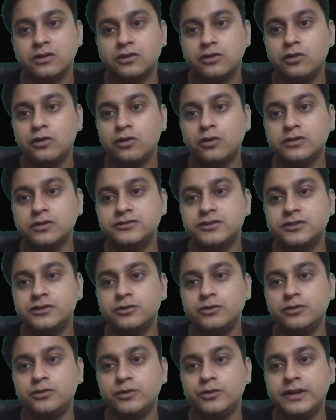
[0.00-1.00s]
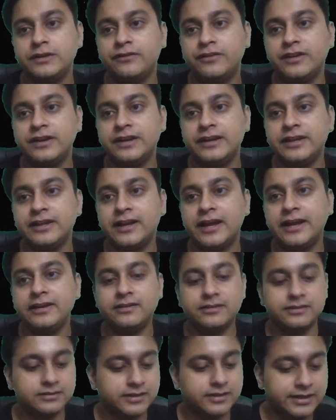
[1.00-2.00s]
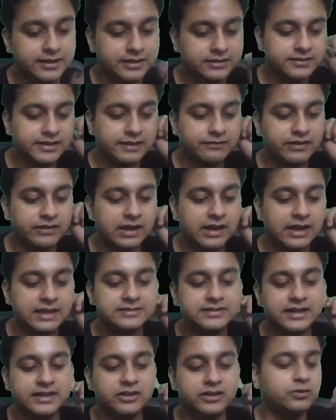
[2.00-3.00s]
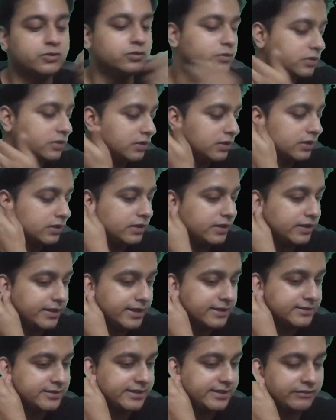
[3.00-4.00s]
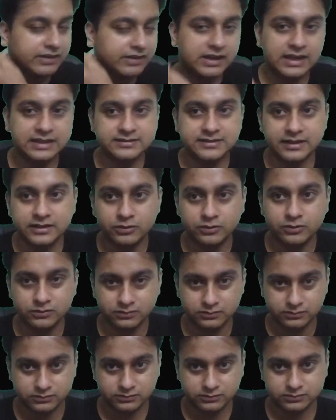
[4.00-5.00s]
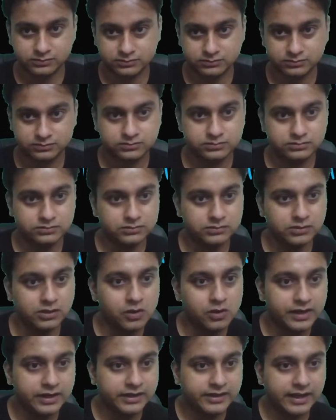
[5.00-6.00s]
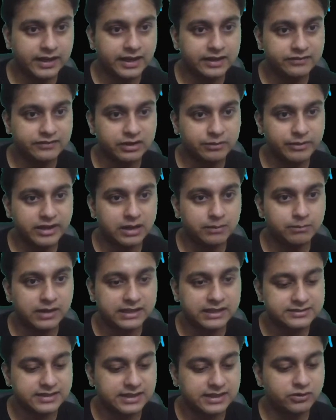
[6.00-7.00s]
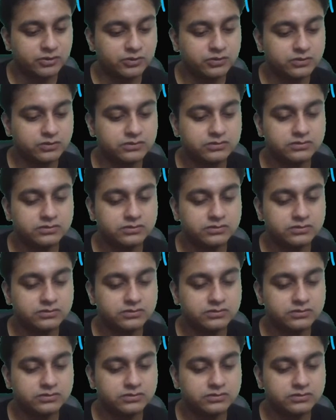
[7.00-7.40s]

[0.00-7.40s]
Closed to infinity, right? It is never less than 2. Is it ever less than 2? No, it can never become less than 2.